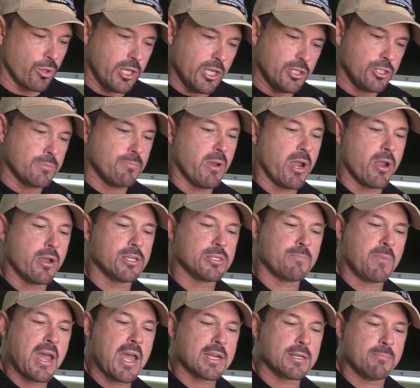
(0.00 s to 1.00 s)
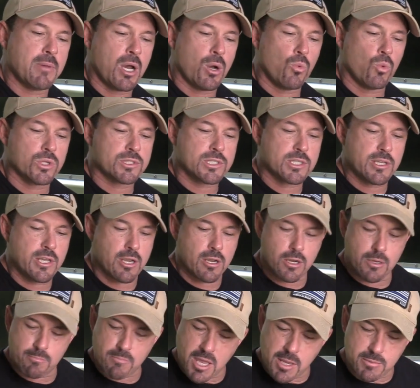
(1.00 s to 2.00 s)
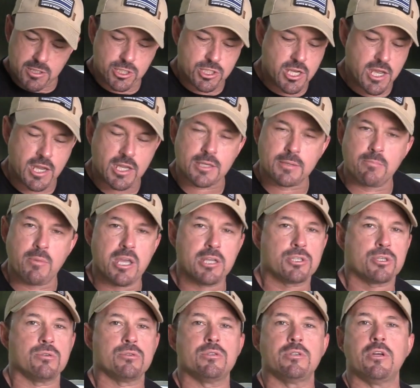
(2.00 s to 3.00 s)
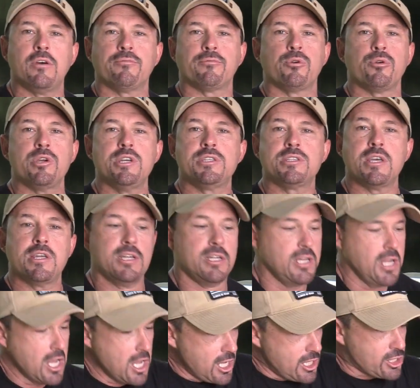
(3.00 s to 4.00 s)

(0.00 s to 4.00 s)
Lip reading: get your bearings packed about once a year, maybe check it to make sure enough grease in it.